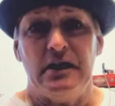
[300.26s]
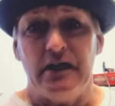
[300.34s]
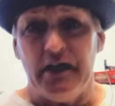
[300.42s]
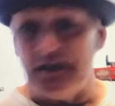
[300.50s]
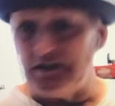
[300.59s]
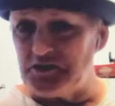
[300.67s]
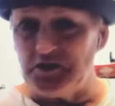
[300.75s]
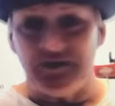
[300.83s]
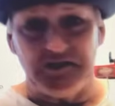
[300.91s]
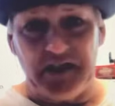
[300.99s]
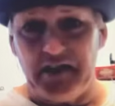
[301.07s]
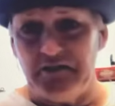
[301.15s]
And so the
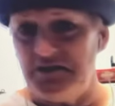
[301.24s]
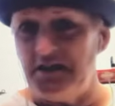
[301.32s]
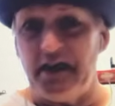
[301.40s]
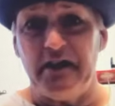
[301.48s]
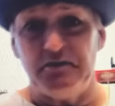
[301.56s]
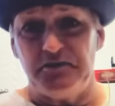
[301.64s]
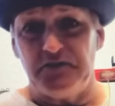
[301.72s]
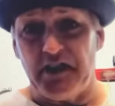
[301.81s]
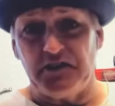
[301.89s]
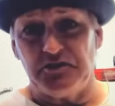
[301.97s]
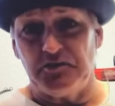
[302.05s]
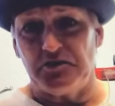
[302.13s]
day of
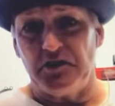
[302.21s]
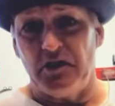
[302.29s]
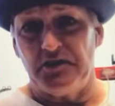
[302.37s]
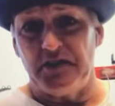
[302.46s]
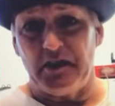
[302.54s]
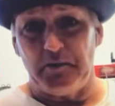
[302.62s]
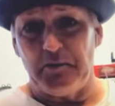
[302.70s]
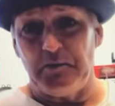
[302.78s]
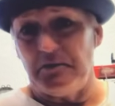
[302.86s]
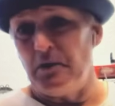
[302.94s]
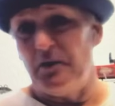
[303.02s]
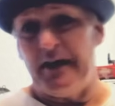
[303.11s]
testing was all done. I mean, we
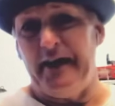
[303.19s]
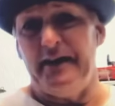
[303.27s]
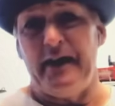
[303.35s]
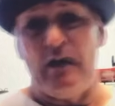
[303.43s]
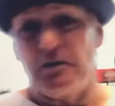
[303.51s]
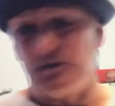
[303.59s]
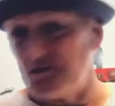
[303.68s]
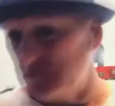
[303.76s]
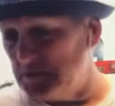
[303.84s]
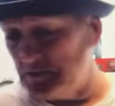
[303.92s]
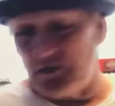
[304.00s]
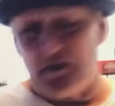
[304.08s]
rode 8 hours. We
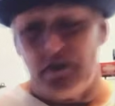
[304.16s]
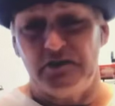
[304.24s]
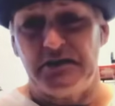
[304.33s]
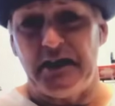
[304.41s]
rode all day.